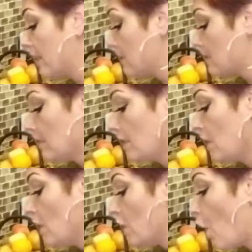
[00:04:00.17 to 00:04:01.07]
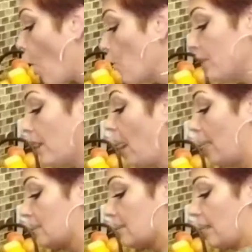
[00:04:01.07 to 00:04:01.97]
gets coated
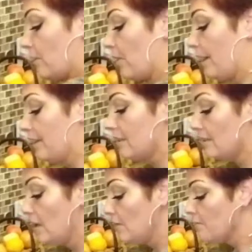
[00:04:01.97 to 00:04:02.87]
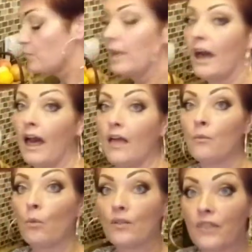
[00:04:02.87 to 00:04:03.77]
onto that rice.
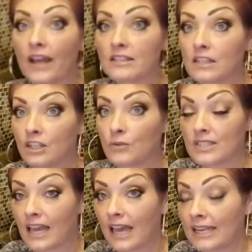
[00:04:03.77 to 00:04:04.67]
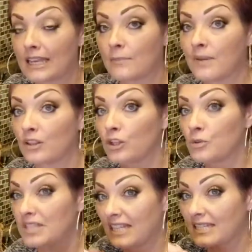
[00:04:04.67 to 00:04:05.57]
And what that's gonna do is kind of keep it
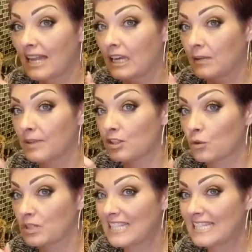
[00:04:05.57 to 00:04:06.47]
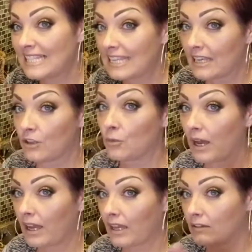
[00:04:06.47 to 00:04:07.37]
loose, and it's not gonna be so sticky. You
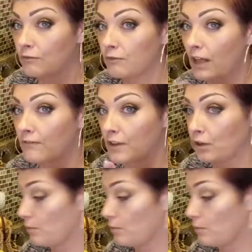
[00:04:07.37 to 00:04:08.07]
want kind of fluffier